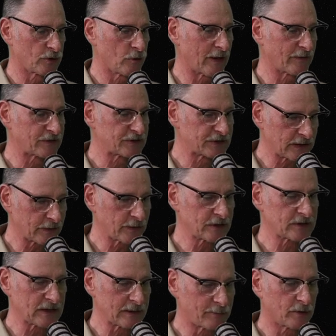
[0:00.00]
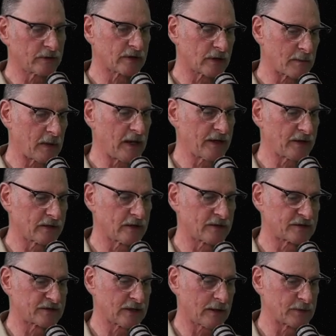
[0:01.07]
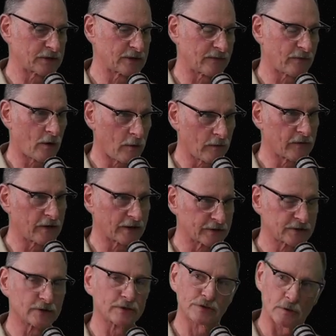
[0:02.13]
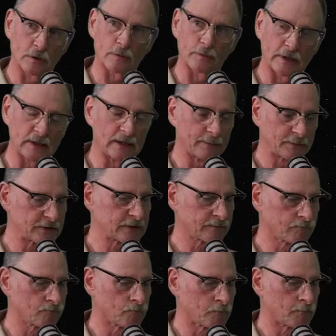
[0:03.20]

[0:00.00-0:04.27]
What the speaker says: who have seriously put their mind to the subject of all things solar eclipse,